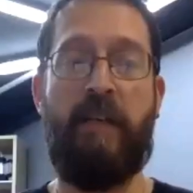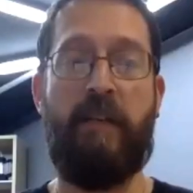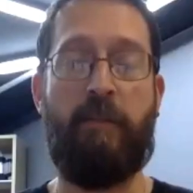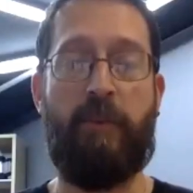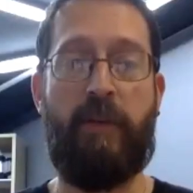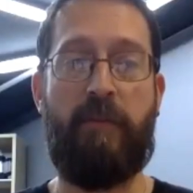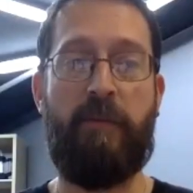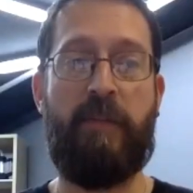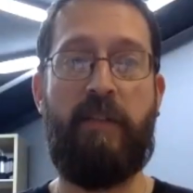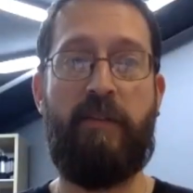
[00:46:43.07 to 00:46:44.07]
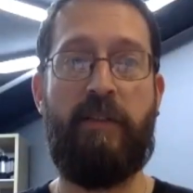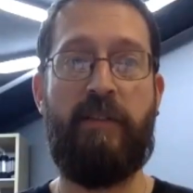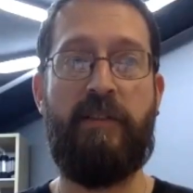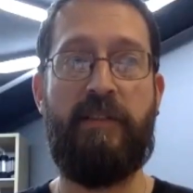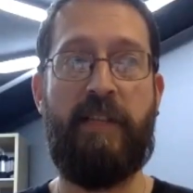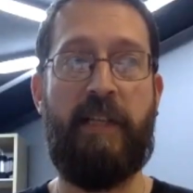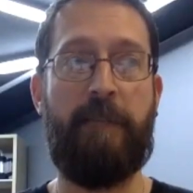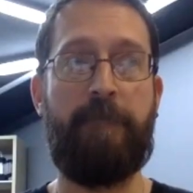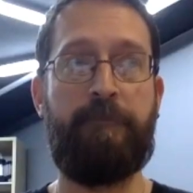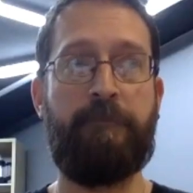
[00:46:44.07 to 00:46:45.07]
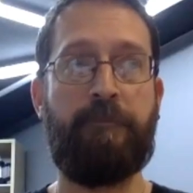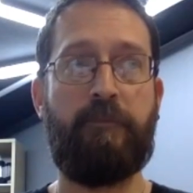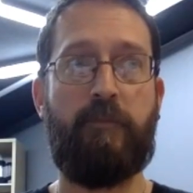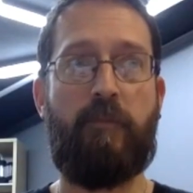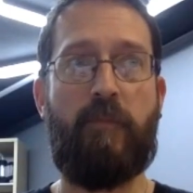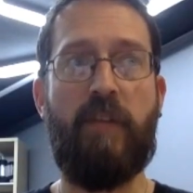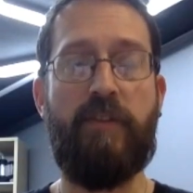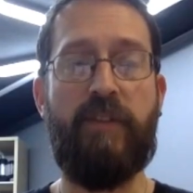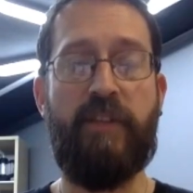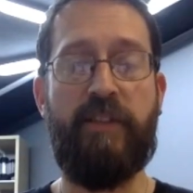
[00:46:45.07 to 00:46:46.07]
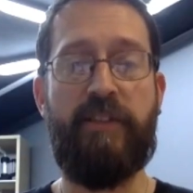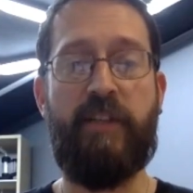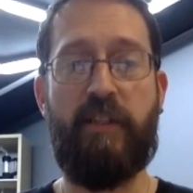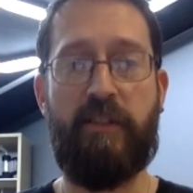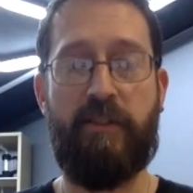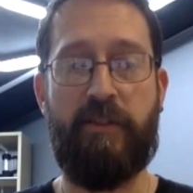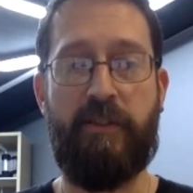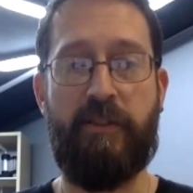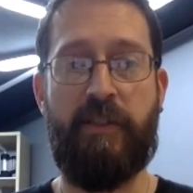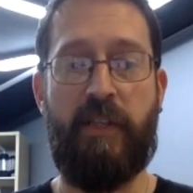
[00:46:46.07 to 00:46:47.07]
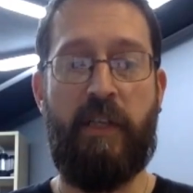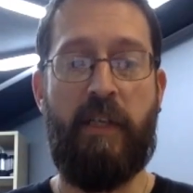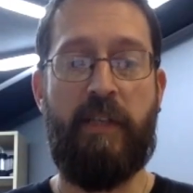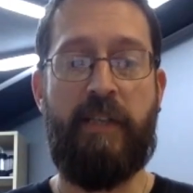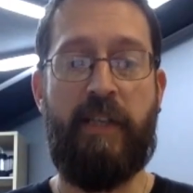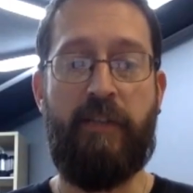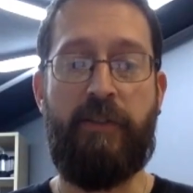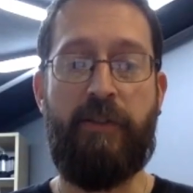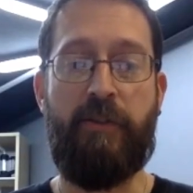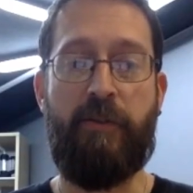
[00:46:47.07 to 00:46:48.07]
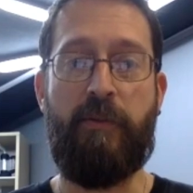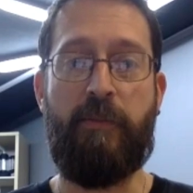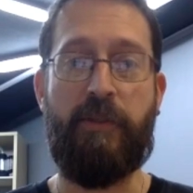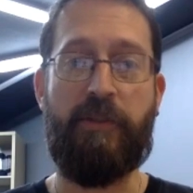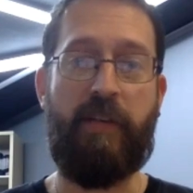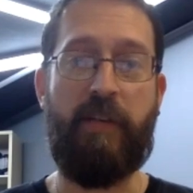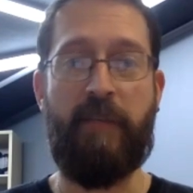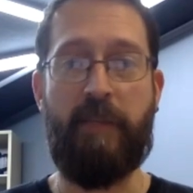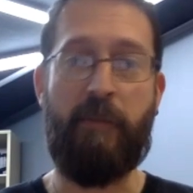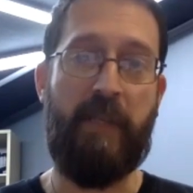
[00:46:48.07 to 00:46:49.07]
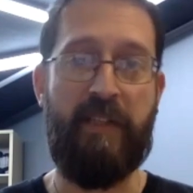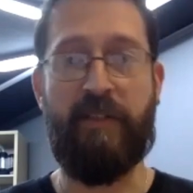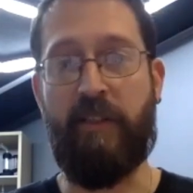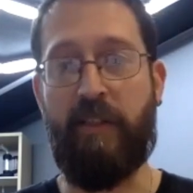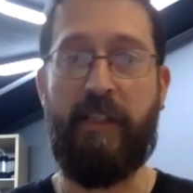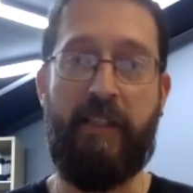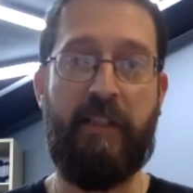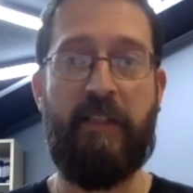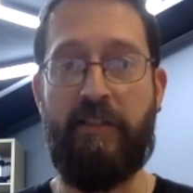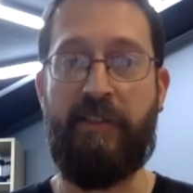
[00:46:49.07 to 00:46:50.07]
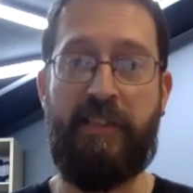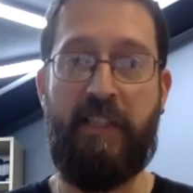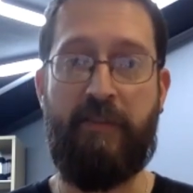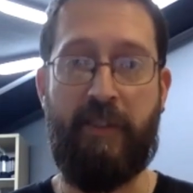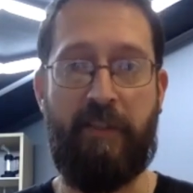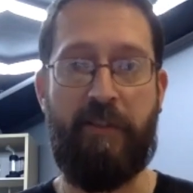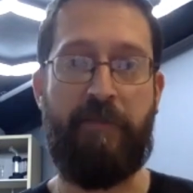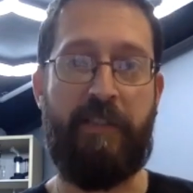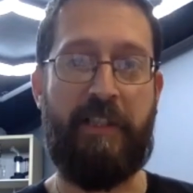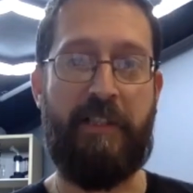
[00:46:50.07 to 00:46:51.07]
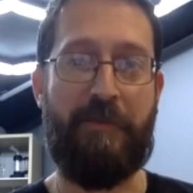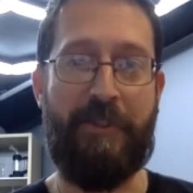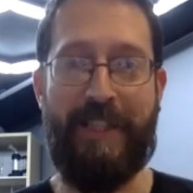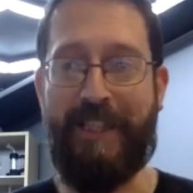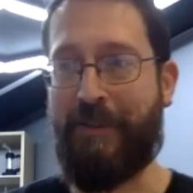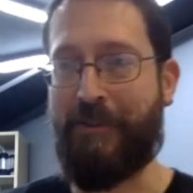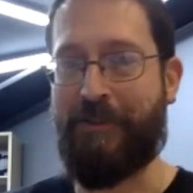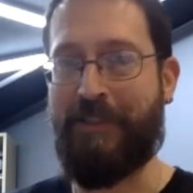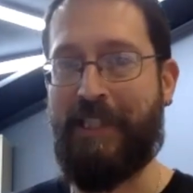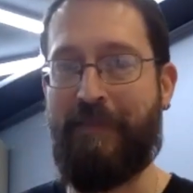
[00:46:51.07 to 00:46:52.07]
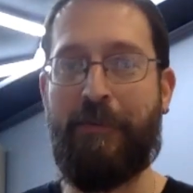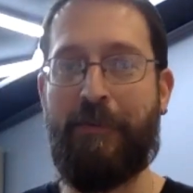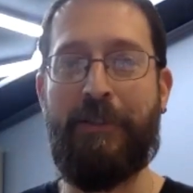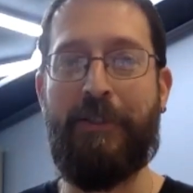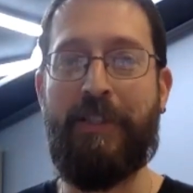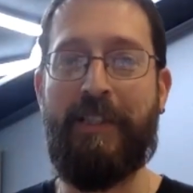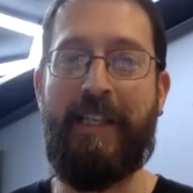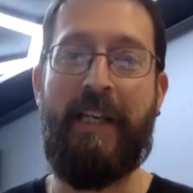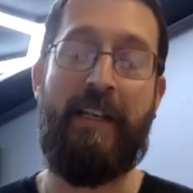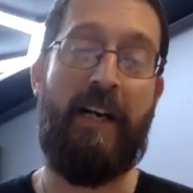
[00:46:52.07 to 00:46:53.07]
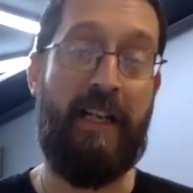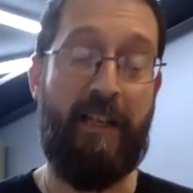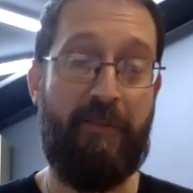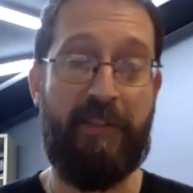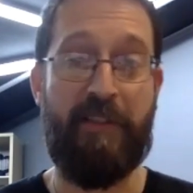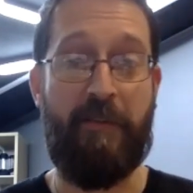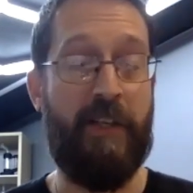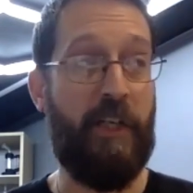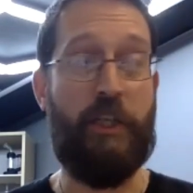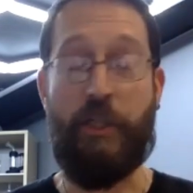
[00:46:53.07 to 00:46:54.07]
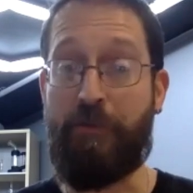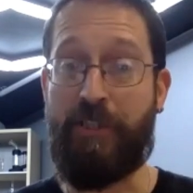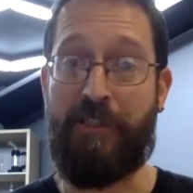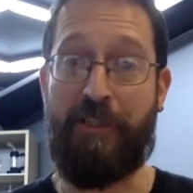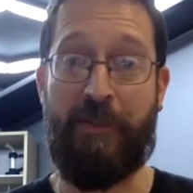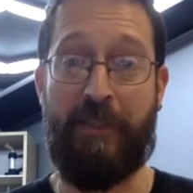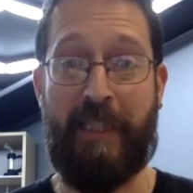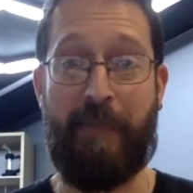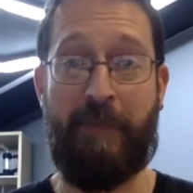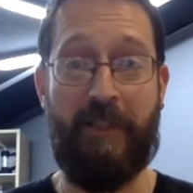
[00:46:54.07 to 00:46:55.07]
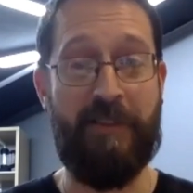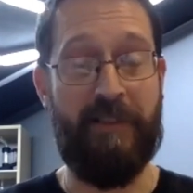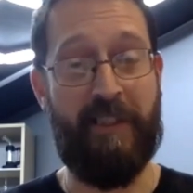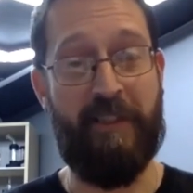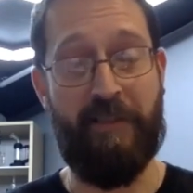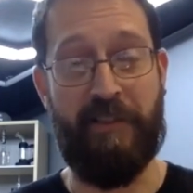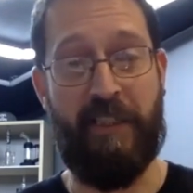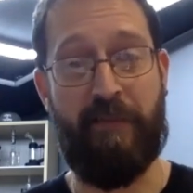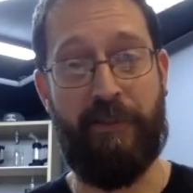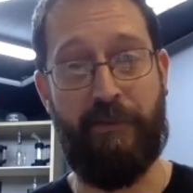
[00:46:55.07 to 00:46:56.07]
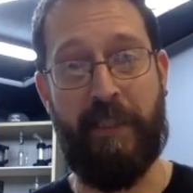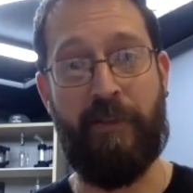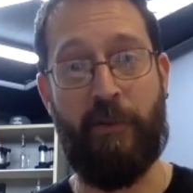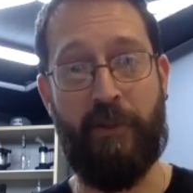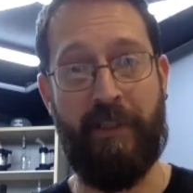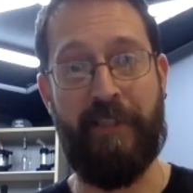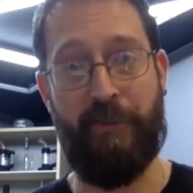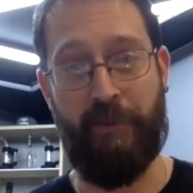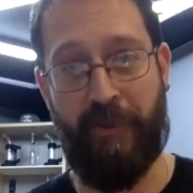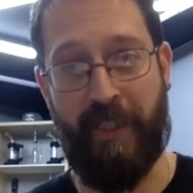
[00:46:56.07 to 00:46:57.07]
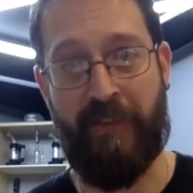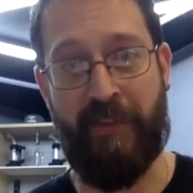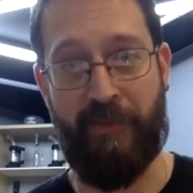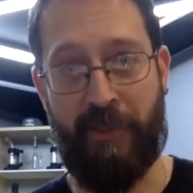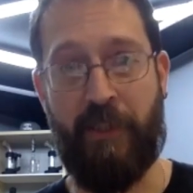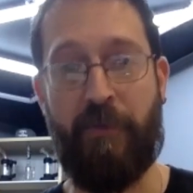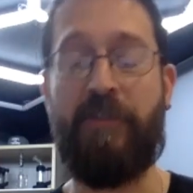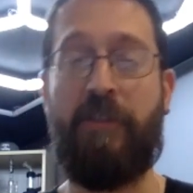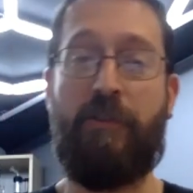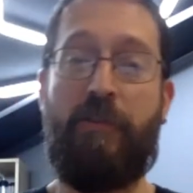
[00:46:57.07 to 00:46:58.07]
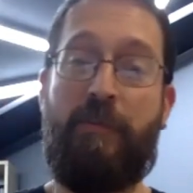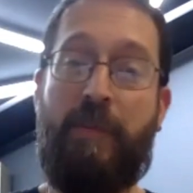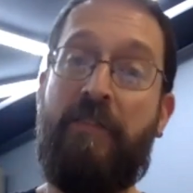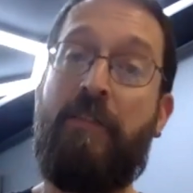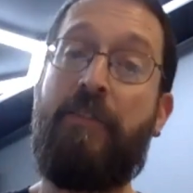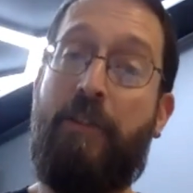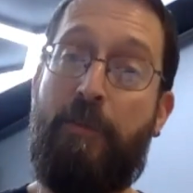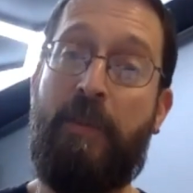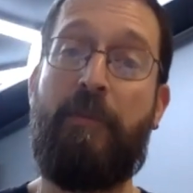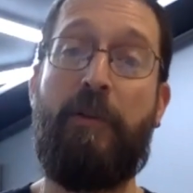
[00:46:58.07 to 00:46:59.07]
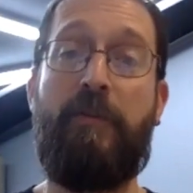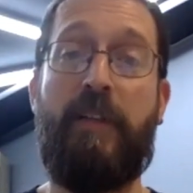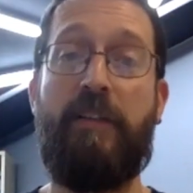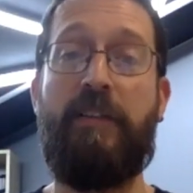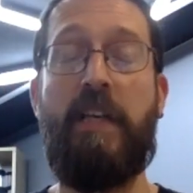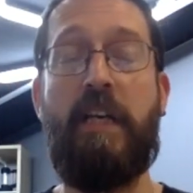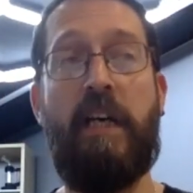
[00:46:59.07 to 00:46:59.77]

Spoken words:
The problem here is that the doctors tend to prescribe people based on indica and sativa. Here's your indica for night, here's your sativa for during the day. And I obviously find a huge issue with that because indica and sativa do not correlate to effects. As we know, it all goes based on terpene profiles.